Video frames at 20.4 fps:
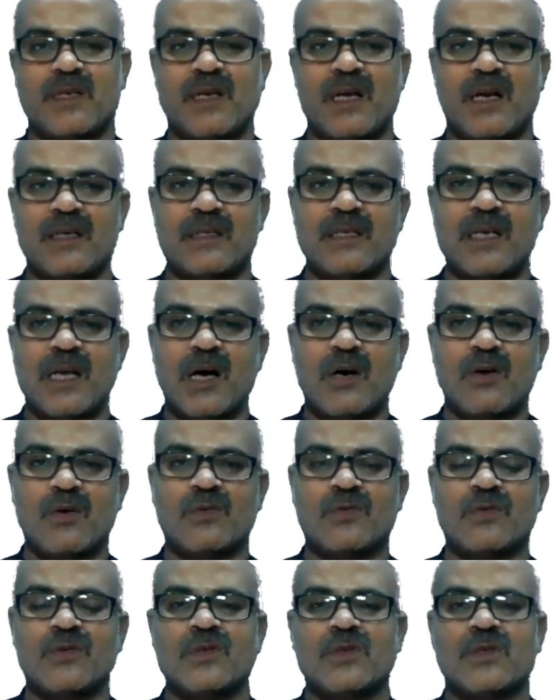
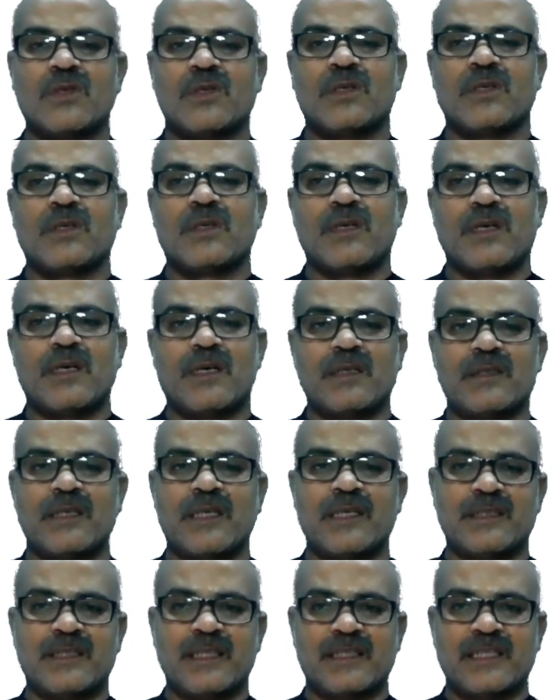now
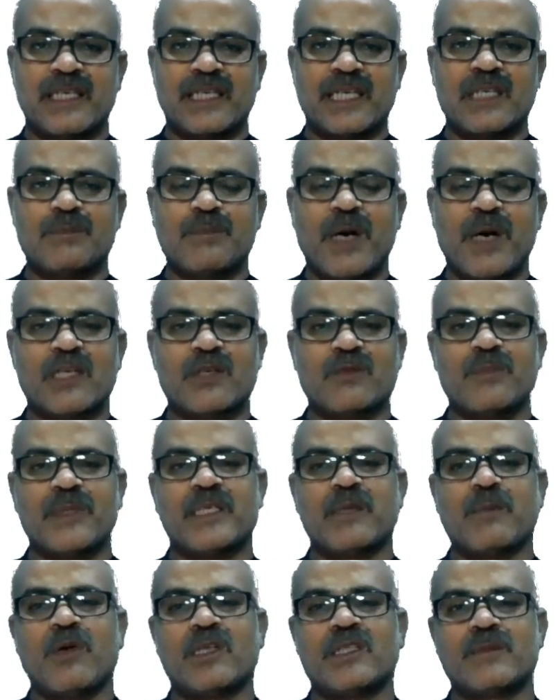in the second part of
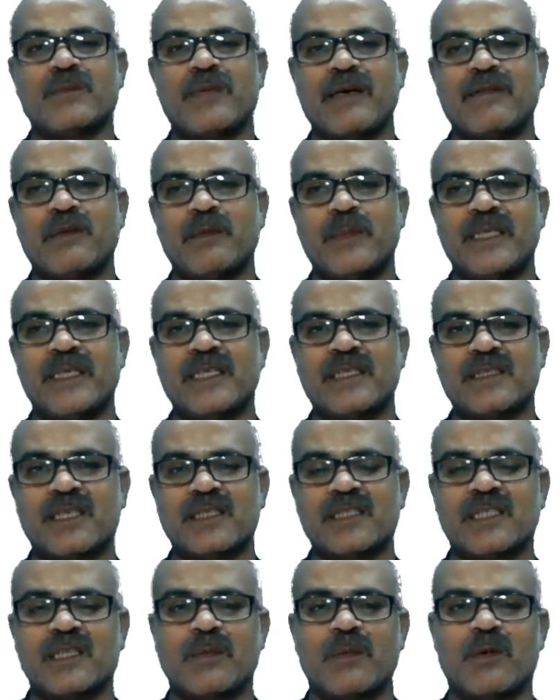metabolism, I will be
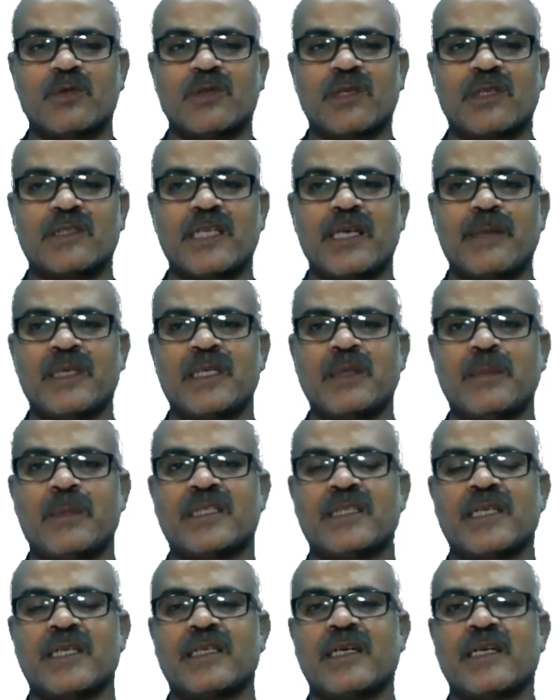discussing about enzyme
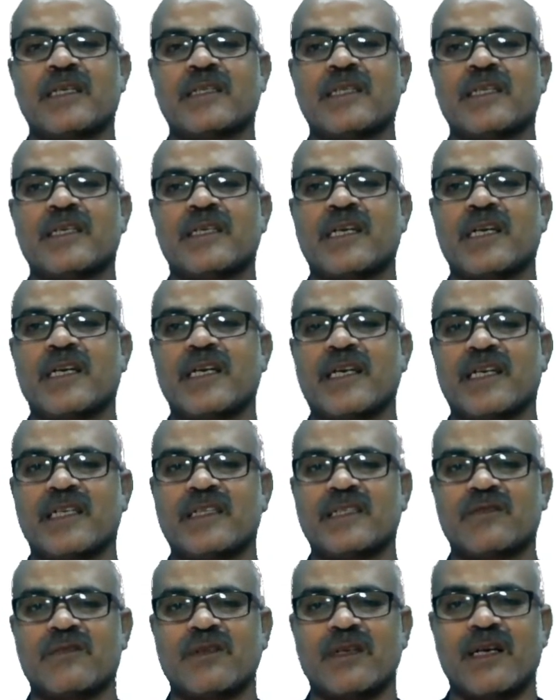inhibition and their
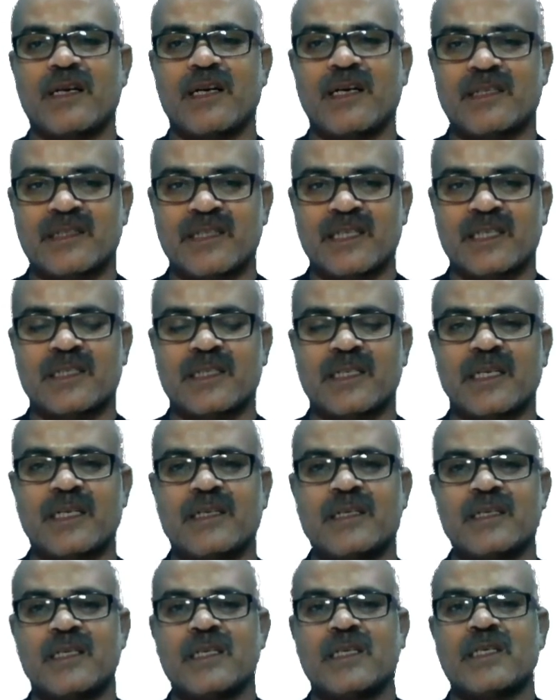clearance,
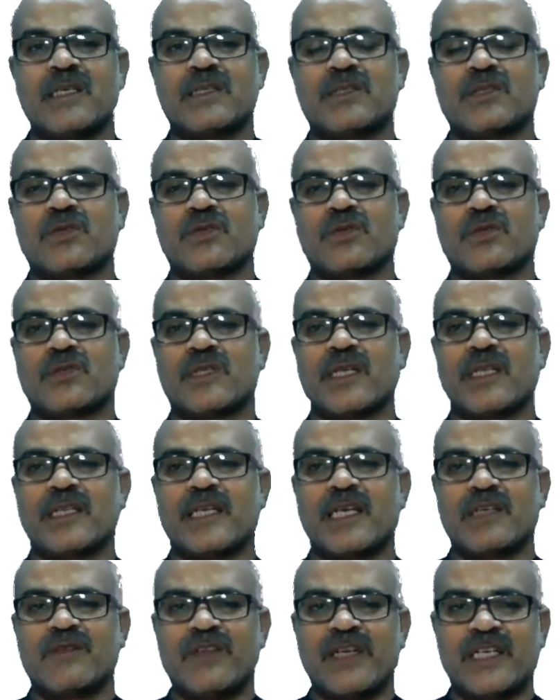etc. So till
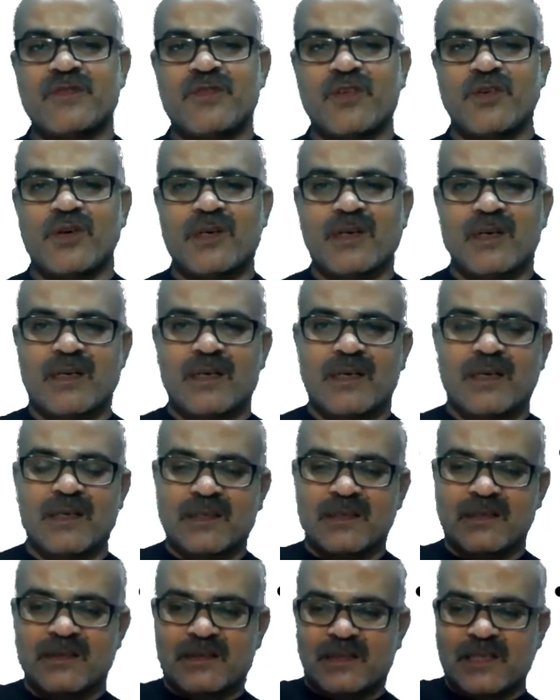then, wait for
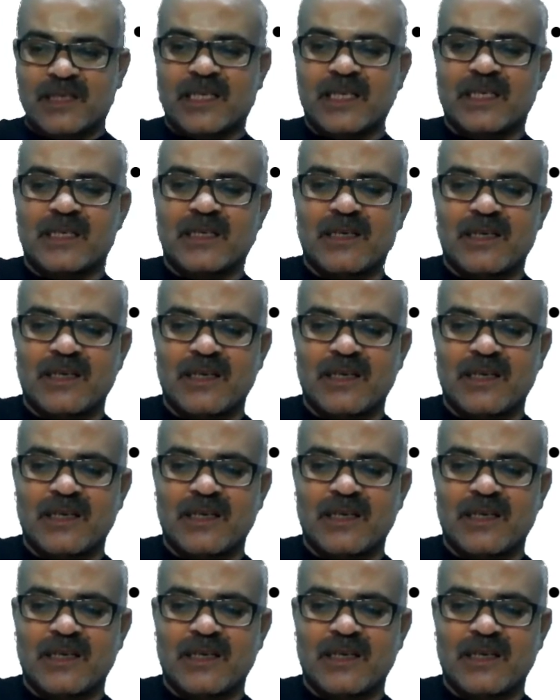second